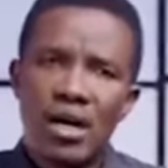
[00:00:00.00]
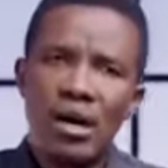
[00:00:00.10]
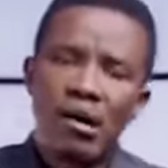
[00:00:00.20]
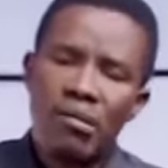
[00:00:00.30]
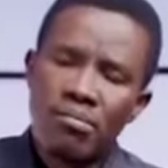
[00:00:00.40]

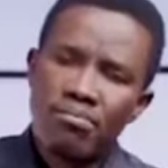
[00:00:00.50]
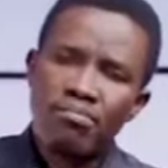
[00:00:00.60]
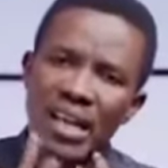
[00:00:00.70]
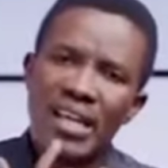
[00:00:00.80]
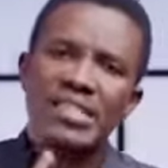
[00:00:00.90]

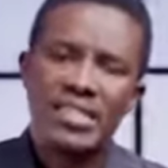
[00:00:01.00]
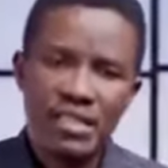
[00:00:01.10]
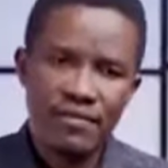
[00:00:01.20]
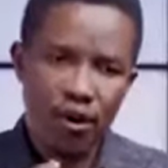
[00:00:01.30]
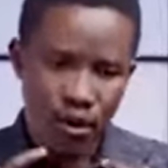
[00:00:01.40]

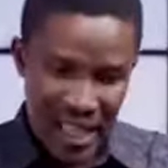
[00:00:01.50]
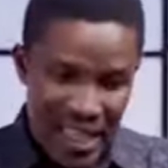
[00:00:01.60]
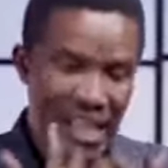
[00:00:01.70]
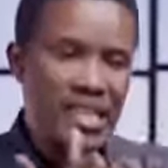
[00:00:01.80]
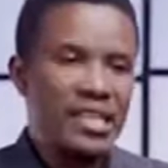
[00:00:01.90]
palliative or
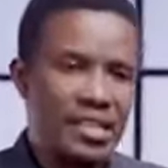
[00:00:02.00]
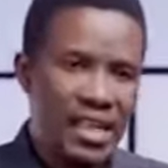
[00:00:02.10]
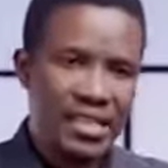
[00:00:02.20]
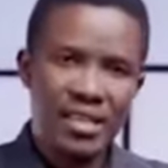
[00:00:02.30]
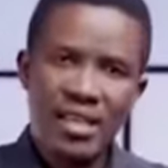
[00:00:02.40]
healing
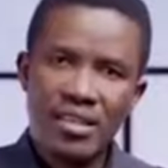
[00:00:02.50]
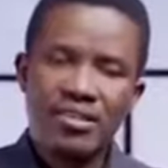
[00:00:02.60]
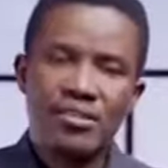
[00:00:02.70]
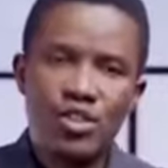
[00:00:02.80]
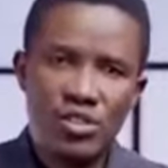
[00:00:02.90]
that
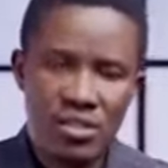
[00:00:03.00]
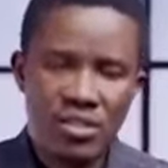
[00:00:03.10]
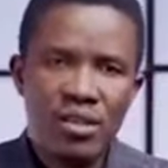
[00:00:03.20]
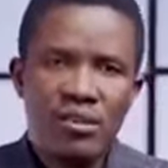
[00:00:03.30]
Jesus